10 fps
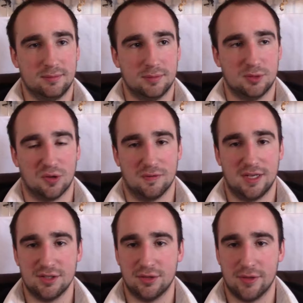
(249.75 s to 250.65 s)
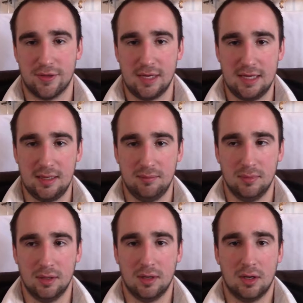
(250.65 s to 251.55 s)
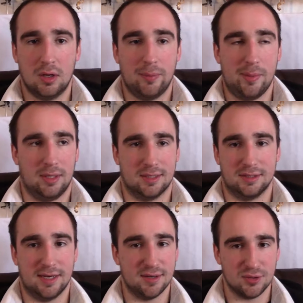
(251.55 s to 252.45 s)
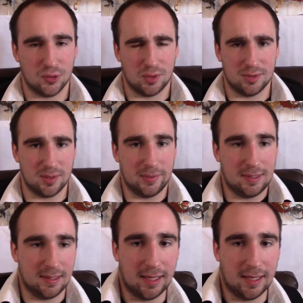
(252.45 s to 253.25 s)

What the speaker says: sort of desert theme, maybe like a sandstorm or something like